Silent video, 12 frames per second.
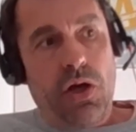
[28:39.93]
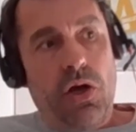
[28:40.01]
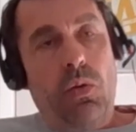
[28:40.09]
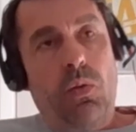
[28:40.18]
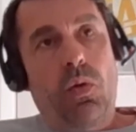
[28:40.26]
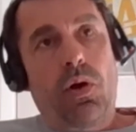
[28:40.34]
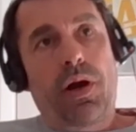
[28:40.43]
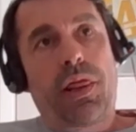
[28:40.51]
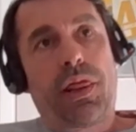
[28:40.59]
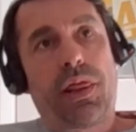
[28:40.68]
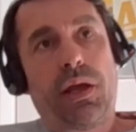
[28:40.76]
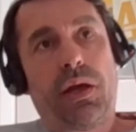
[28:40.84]
What I
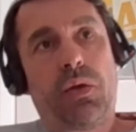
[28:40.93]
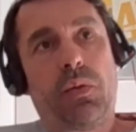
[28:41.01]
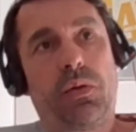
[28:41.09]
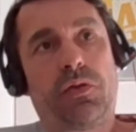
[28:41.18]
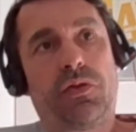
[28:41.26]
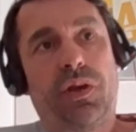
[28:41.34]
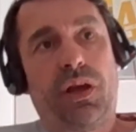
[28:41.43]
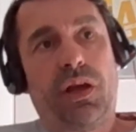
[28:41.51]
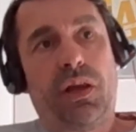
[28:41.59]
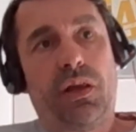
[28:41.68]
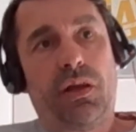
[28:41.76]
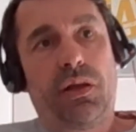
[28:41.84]
think we'll see
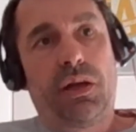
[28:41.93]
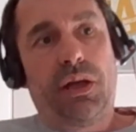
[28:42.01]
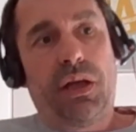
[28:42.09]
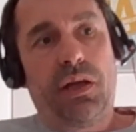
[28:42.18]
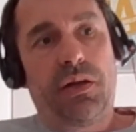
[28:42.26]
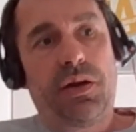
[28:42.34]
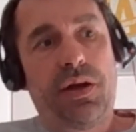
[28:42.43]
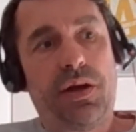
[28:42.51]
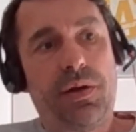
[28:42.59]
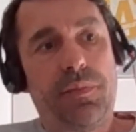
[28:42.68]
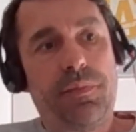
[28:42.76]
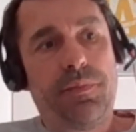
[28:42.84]
in the near
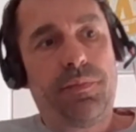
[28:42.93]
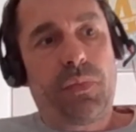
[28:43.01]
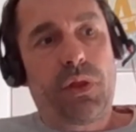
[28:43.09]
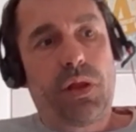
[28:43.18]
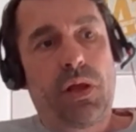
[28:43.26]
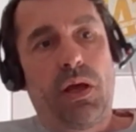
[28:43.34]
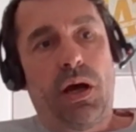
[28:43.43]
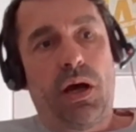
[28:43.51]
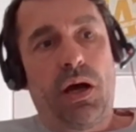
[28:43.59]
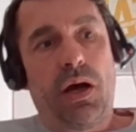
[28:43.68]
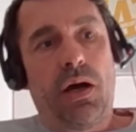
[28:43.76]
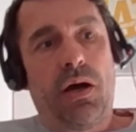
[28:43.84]
term,
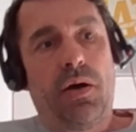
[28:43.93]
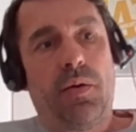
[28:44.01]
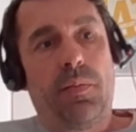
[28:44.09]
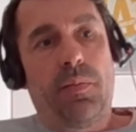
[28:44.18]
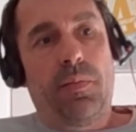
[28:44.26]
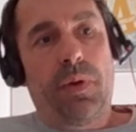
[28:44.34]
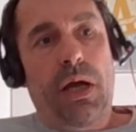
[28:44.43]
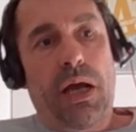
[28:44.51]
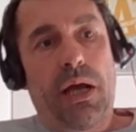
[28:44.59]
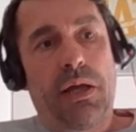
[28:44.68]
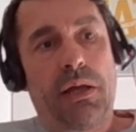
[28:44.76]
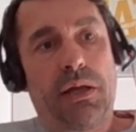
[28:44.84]

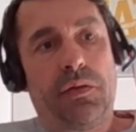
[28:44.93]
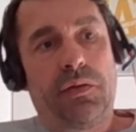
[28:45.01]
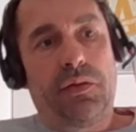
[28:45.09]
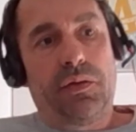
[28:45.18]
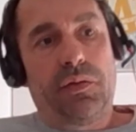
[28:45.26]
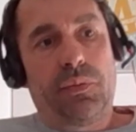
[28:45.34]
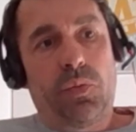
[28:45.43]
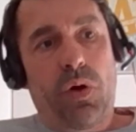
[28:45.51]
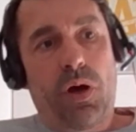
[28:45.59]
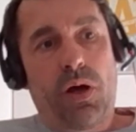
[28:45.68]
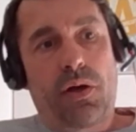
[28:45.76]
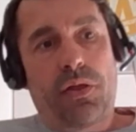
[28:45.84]
and this is
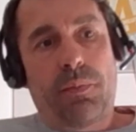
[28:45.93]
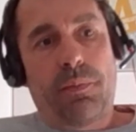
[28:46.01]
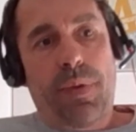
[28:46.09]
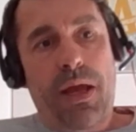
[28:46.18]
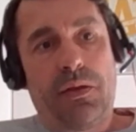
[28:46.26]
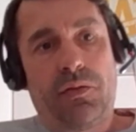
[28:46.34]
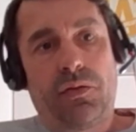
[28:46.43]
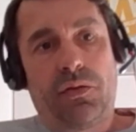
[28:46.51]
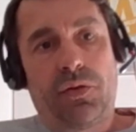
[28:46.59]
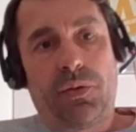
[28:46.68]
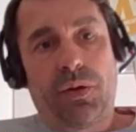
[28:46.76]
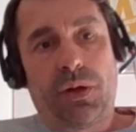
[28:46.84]
work that BEIS are
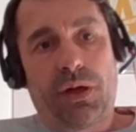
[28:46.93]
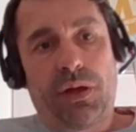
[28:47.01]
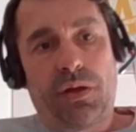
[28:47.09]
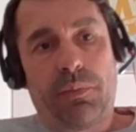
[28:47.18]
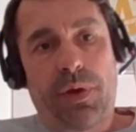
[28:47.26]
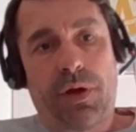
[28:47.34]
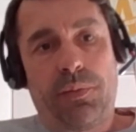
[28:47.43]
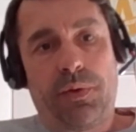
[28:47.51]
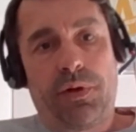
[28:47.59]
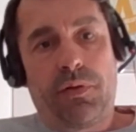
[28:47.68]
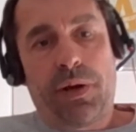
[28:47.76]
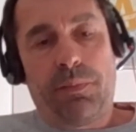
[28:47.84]
doing at the moment
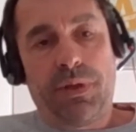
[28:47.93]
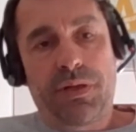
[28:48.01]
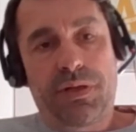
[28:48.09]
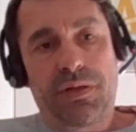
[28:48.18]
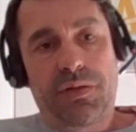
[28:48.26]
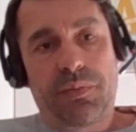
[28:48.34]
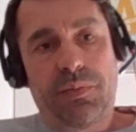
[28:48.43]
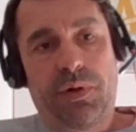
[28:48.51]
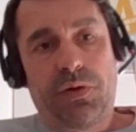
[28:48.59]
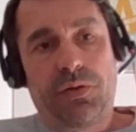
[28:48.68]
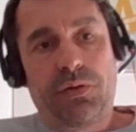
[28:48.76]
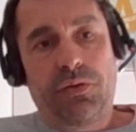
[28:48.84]
around business
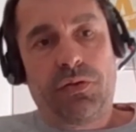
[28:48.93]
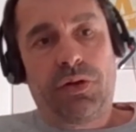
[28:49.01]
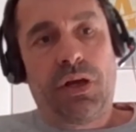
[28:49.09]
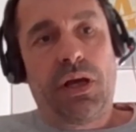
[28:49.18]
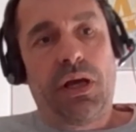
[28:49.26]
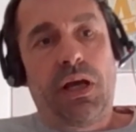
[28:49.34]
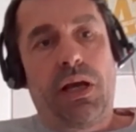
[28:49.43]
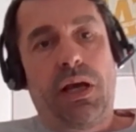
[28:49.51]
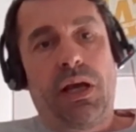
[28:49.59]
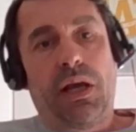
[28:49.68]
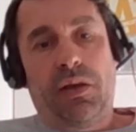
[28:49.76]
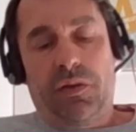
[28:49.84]
models,
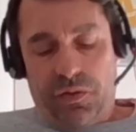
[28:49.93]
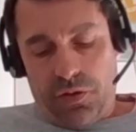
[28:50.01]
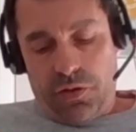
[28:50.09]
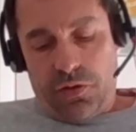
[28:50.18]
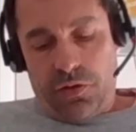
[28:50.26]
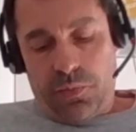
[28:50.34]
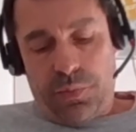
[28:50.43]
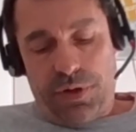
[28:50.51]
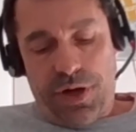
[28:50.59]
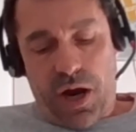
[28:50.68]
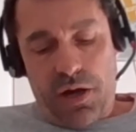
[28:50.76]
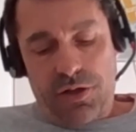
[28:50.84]
is that the
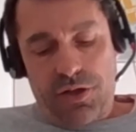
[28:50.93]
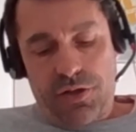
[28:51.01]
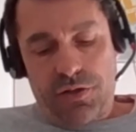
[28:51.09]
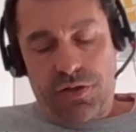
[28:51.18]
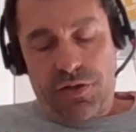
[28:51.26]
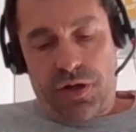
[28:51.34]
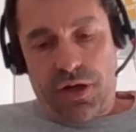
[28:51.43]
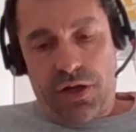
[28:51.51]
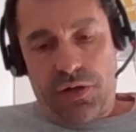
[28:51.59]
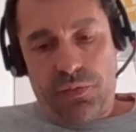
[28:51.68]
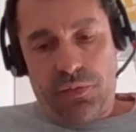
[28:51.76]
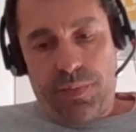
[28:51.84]
production side
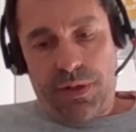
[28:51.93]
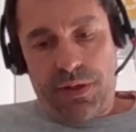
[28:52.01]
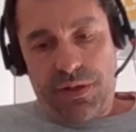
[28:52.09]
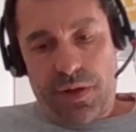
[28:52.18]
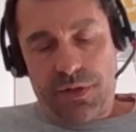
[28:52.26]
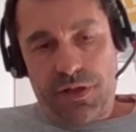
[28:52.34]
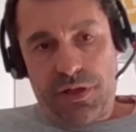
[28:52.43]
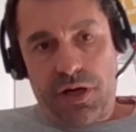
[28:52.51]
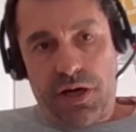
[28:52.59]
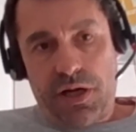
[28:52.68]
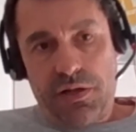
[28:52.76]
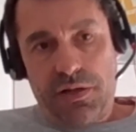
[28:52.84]
will be
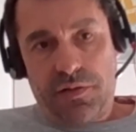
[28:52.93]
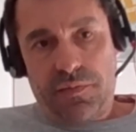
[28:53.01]
subsidized,